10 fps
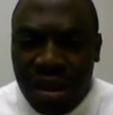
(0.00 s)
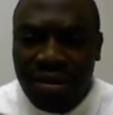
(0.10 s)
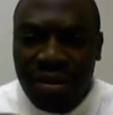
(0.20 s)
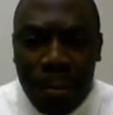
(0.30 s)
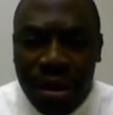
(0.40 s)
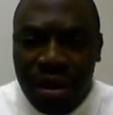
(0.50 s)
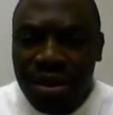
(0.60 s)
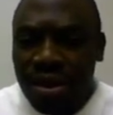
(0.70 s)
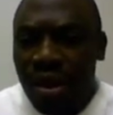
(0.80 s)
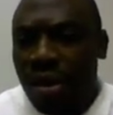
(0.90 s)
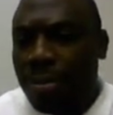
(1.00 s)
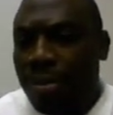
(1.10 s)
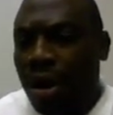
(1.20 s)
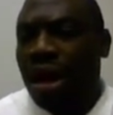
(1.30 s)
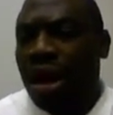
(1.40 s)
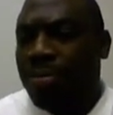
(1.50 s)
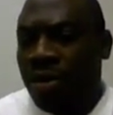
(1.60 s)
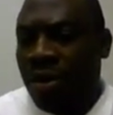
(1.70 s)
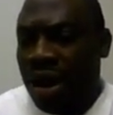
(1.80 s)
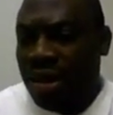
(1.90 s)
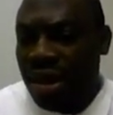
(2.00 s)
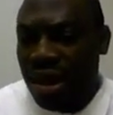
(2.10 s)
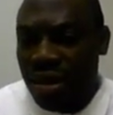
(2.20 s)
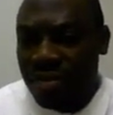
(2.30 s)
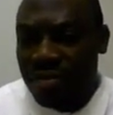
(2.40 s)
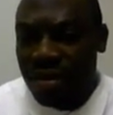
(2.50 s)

Somebody thought about that particular thing.